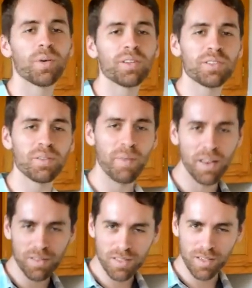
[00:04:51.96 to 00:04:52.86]
When your
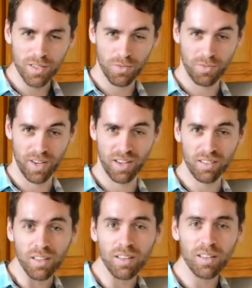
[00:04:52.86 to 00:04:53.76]
tomatoes start to
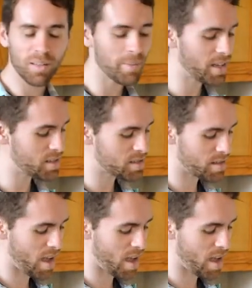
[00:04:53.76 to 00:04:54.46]
wrinkle a little bit,